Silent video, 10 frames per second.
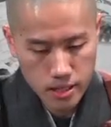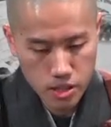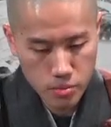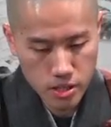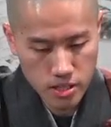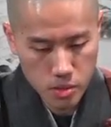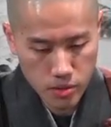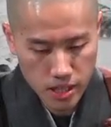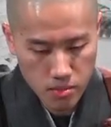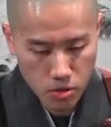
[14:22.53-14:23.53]
Can you please
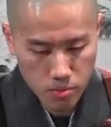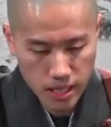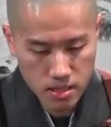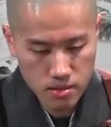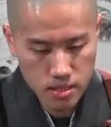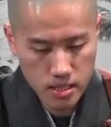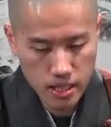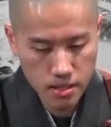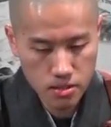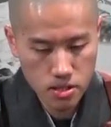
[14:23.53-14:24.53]
explain in more practical
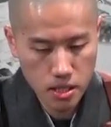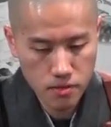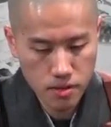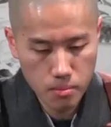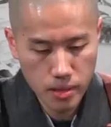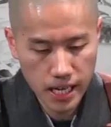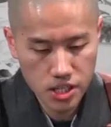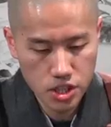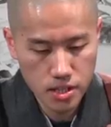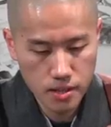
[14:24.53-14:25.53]
details
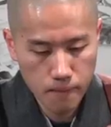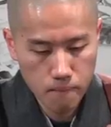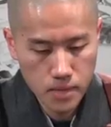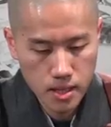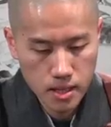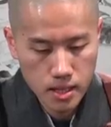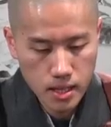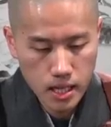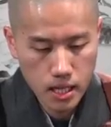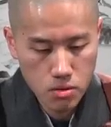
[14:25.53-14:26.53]
self-compassion,
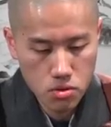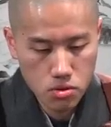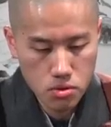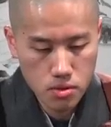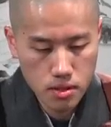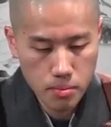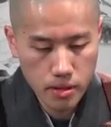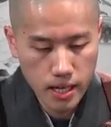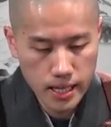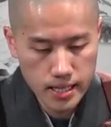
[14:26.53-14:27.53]
how to
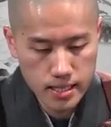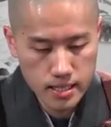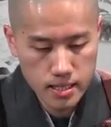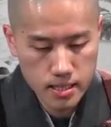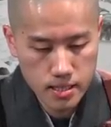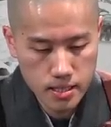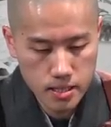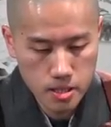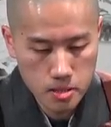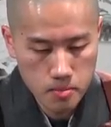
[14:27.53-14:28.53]
apply it?
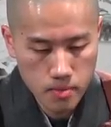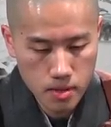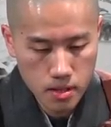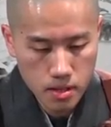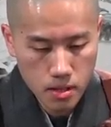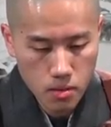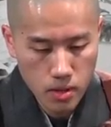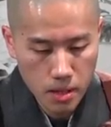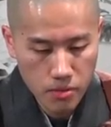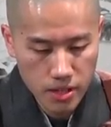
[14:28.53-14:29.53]

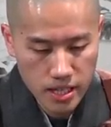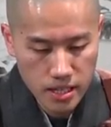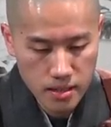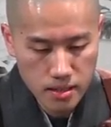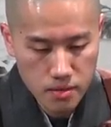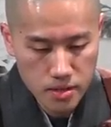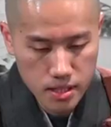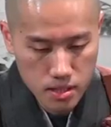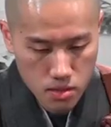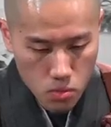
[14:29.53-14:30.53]
When I'm thinking of
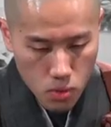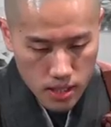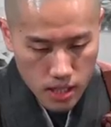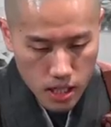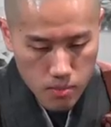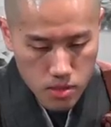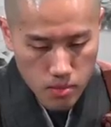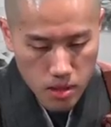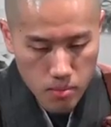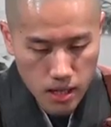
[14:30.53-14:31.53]
it, what comes
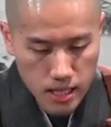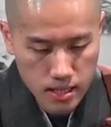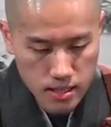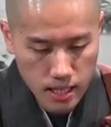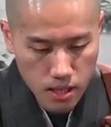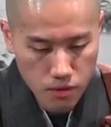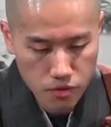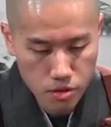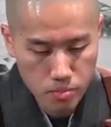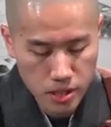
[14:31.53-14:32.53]
on my mind is that I'll
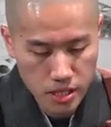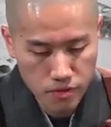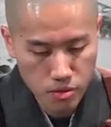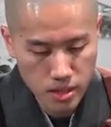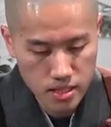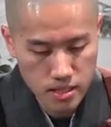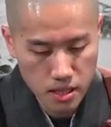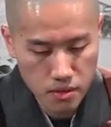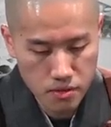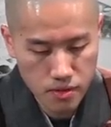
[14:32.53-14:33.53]
feel pity for
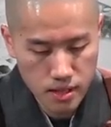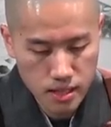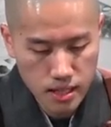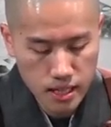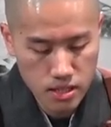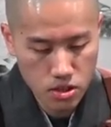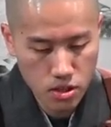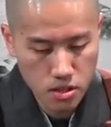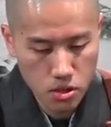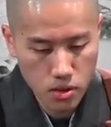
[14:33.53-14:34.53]
myself and
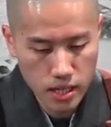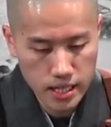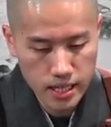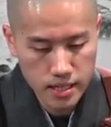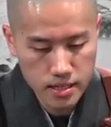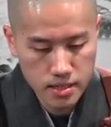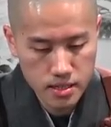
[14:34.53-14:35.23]
start crying.